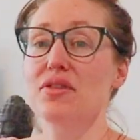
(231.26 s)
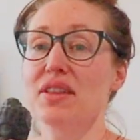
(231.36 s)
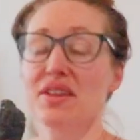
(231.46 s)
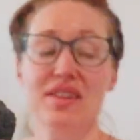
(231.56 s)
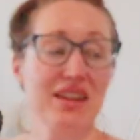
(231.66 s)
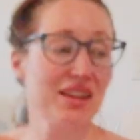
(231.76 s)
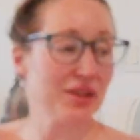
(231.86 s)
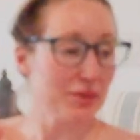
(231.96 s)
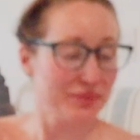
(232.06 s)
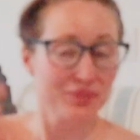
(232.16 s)
a fun little thing to
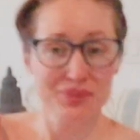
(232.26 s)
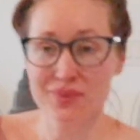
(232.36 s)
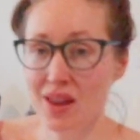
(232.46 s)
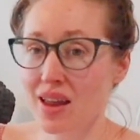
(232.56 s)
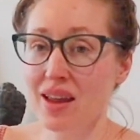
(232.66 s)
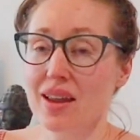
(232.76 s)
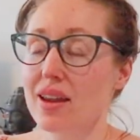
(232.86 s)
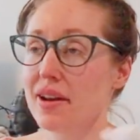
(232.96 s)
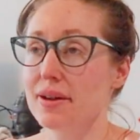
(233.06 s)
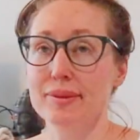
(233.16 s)
do.
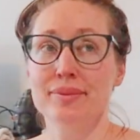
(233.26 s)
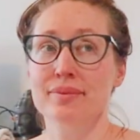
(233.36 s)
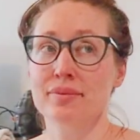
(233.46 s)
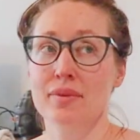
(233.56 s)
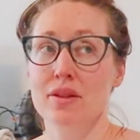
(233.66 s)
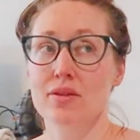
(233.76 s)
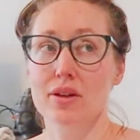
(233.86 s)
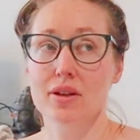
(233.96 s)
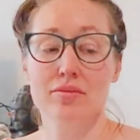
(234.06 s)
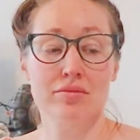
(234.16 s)
You know,
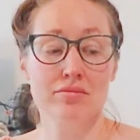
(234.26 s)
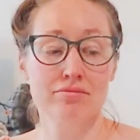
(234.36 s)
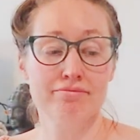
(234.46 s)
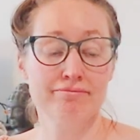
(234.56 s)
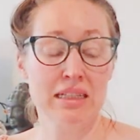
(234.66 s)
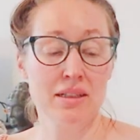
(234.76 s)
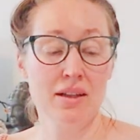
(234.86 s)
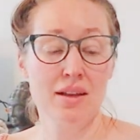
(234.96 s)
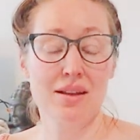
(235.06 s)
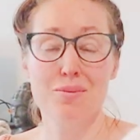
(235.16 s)
for
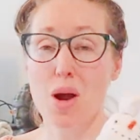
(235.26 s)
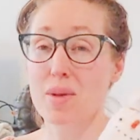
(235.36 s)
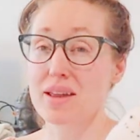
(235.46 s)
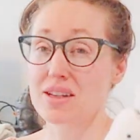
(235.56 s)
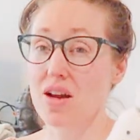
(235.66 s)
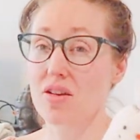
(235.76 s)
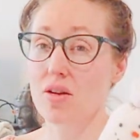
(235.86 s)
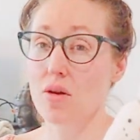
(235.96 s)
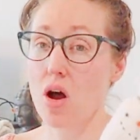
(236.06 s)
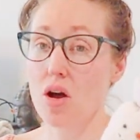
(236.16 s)
probably
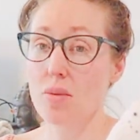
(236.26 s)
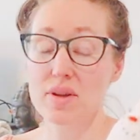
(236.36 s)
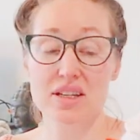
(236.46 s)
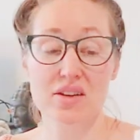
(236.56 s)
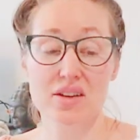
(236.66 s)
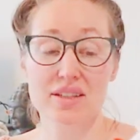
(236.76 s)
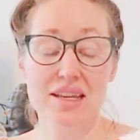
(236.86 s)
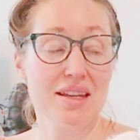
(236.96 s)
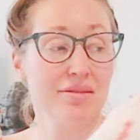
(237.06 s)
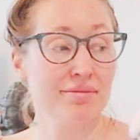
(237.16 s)
$1, all materials
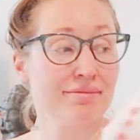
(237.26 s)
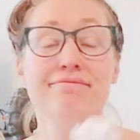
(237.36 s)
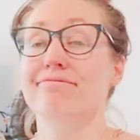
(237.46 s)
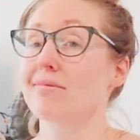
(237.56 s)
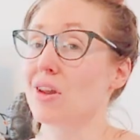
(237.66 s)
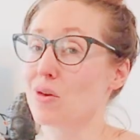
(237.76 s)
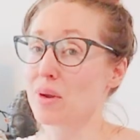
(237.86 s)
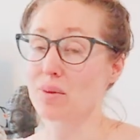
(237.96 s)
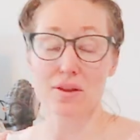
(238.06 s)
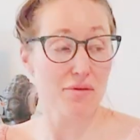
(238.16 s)
in. You can
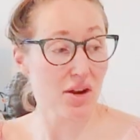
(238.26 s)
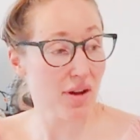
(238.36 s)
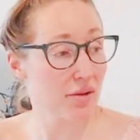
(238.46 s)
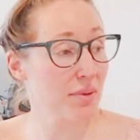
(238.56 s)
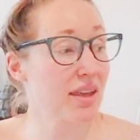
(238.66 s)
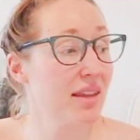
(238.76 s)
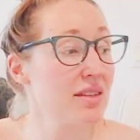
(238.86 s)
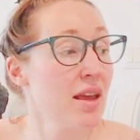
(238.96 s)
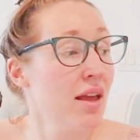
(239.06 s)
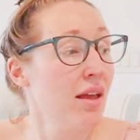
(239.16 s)
make really fun crafts with
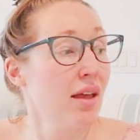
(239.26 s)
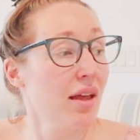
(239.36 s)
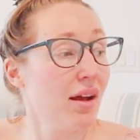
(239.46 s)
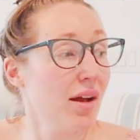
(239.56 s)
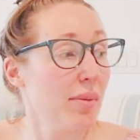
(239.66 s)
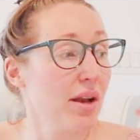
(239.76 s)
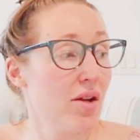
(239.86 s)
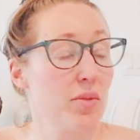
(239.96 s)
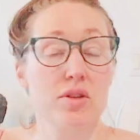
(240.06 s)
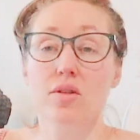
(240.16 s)
kids. And I
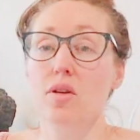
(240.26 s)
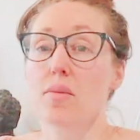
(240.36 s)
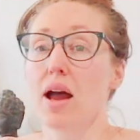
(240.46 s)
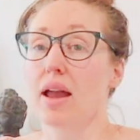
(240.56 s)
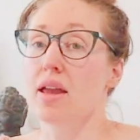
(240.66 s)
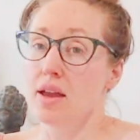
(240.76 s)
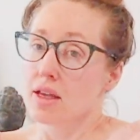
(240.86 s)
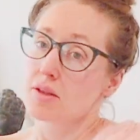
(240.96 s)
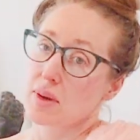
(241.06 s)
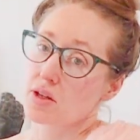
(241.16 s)
homeschool my
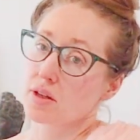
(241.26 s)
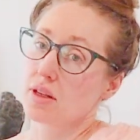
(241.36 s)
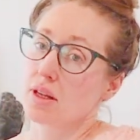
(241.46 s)
special